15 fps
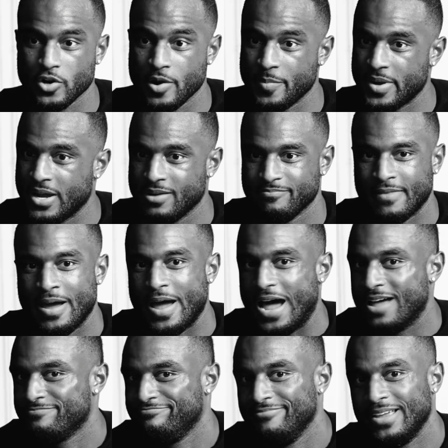So, I mean,
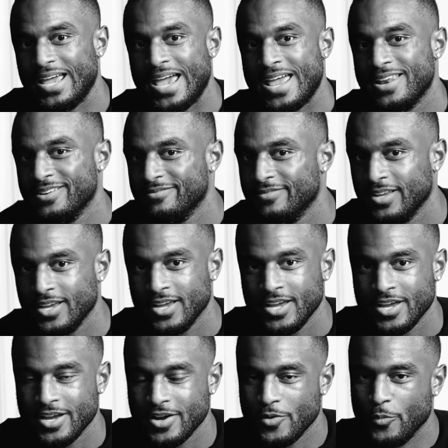I and
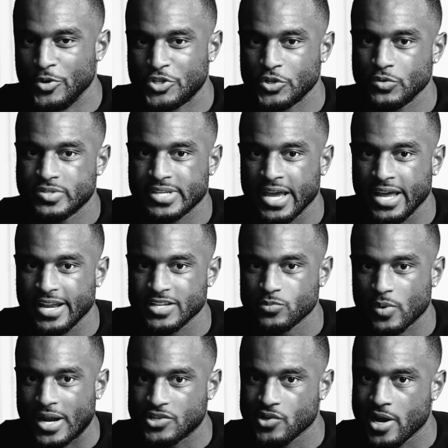what you said is
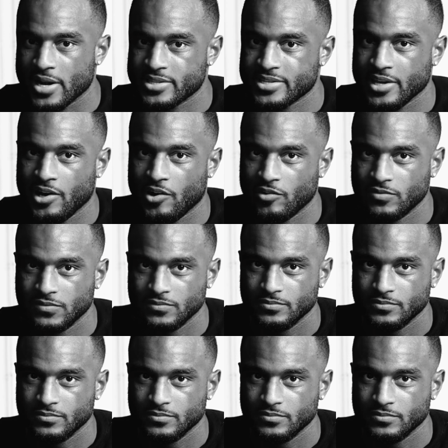what I try to tell